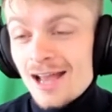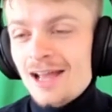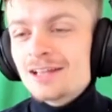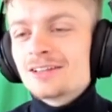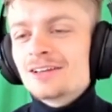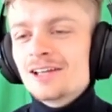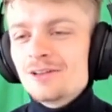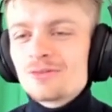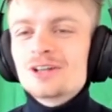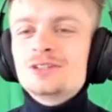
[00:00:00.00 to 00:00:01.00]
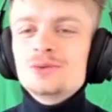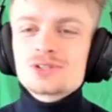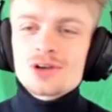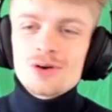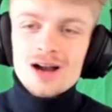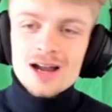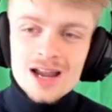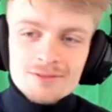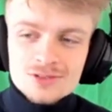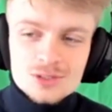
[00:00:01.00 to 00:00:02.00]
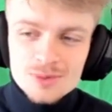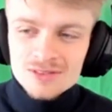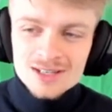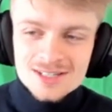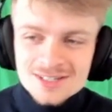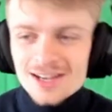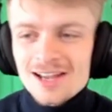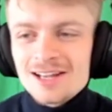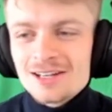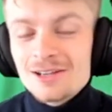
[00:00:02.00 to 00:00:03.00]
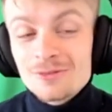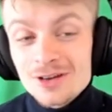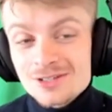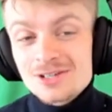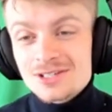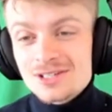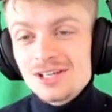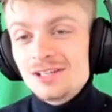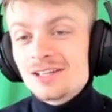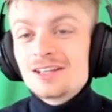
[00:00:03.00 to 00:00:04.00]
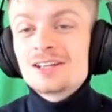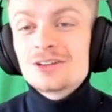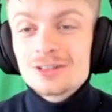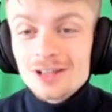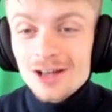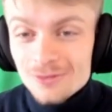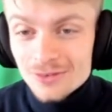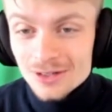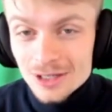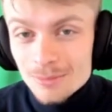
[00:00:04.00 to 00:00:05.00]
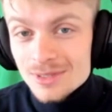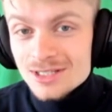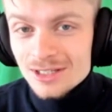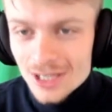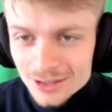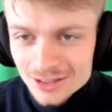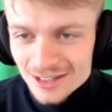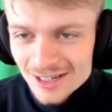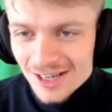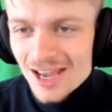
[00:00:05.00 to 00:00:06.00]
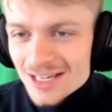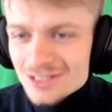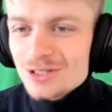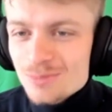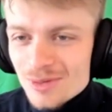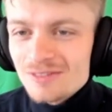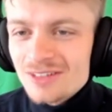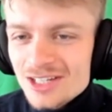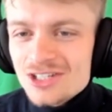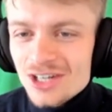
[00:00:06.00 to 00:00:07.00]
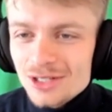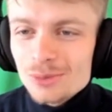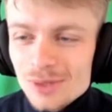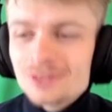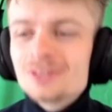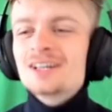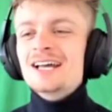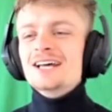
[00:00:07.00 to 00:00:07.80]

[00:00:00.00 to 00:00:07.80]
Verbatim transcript: and if I do so, I have to spin this, and if I succeed in not laughing, Mr. Calculator has to spin this shitty wheel.